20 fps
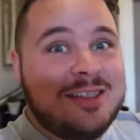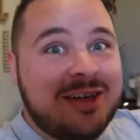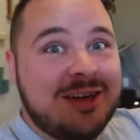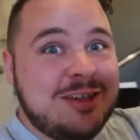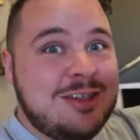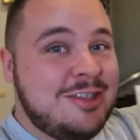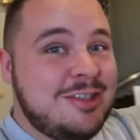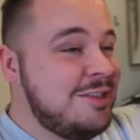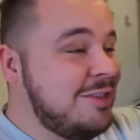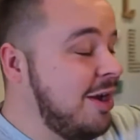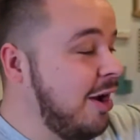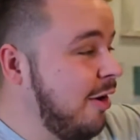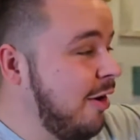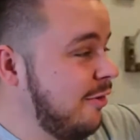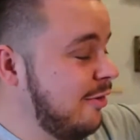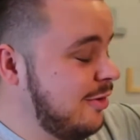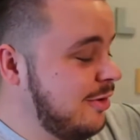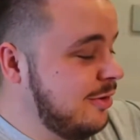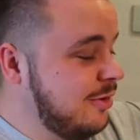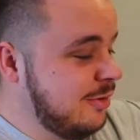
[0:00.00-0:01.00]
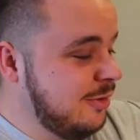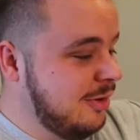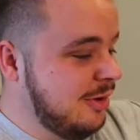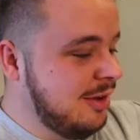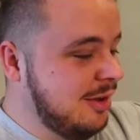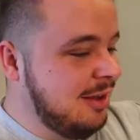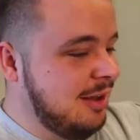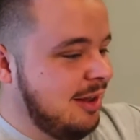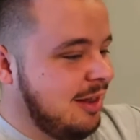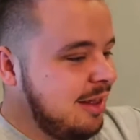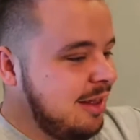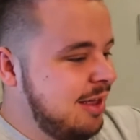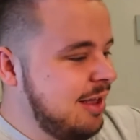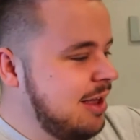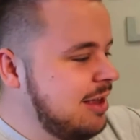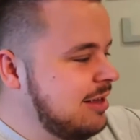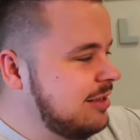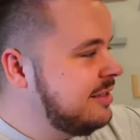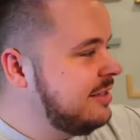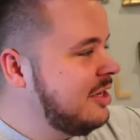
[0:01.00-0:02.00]
These are so cool.
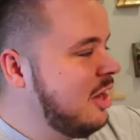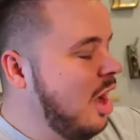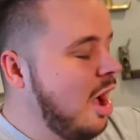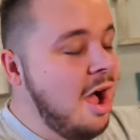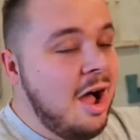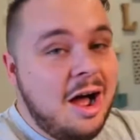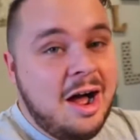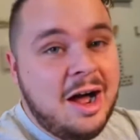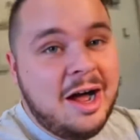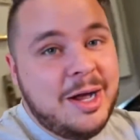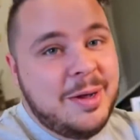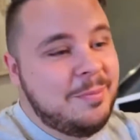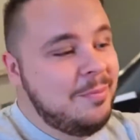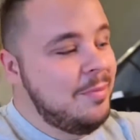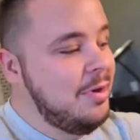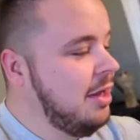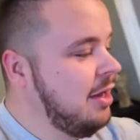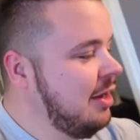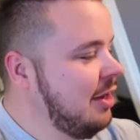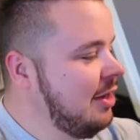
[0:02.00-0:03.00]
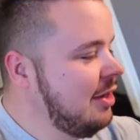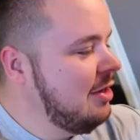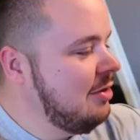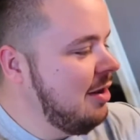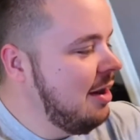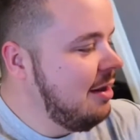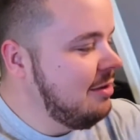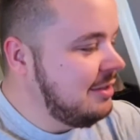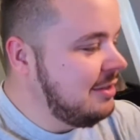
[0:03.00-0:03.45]
Tom, you